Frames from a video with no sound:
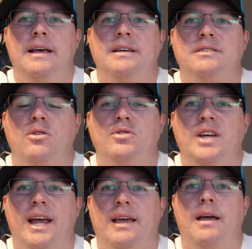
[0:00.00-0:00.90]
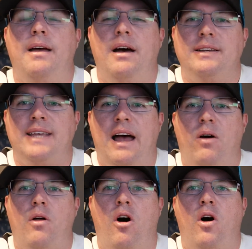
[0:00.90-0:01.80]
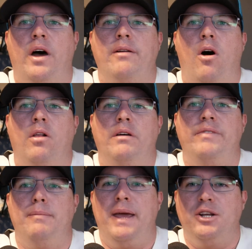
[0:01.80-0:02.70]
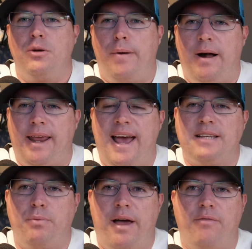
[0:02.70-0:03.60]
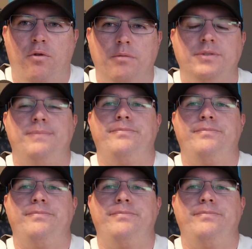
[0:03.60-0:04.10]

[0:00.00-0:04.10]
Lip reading: so check us out on all of the major podcast platforms.